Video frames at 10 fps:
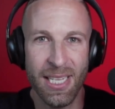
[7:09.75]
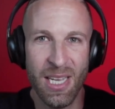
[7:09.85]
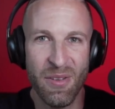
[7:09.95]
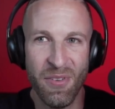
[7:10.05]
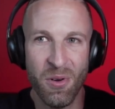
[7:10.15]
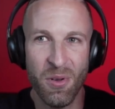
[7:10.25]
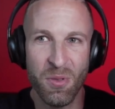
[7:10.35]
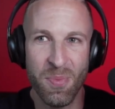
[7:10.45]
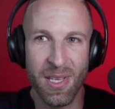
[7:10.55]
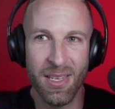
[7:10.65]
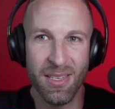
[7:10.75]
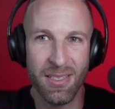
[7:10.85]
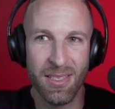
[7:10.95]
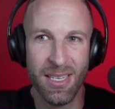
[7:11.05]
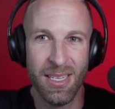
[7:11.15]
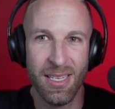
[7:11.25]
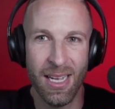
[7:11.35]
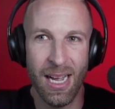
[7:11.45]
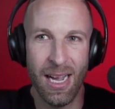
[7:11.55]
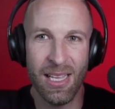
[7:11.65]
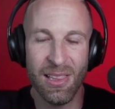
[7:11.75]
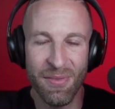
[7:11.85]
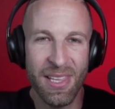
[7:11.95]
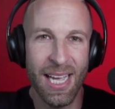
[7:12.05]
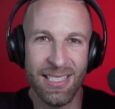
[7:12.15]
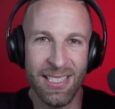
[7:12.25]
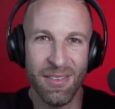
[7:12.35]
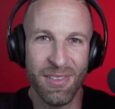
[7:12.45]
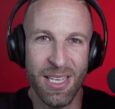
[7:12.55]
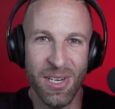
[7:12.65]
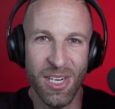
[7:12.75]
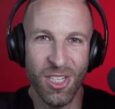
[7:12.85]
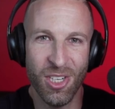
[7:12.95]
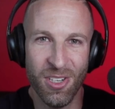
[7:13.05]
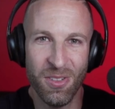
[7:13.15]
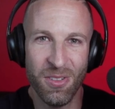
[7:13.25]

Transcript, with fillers: I take photos because I love the idea of keeping a journal.